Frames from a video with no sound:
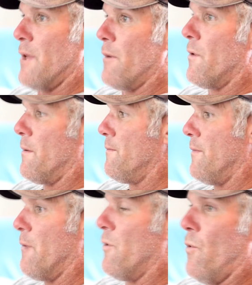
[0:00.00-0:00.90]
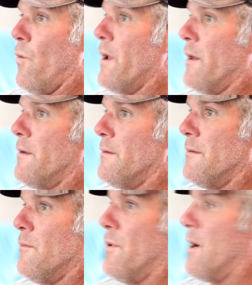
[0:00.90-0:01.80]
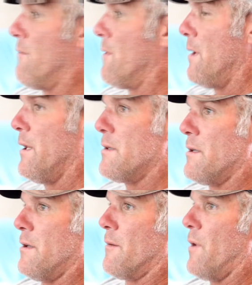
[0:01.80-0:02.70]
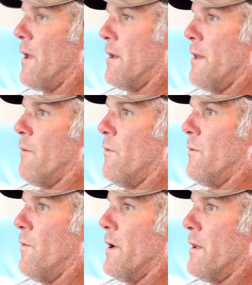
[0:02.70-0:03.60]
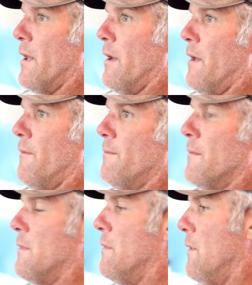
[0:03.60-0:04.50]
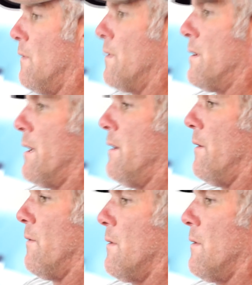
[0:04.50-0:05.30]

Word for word: They want to win. Whatever it is that they're playing, they want to win. They love doing what they do.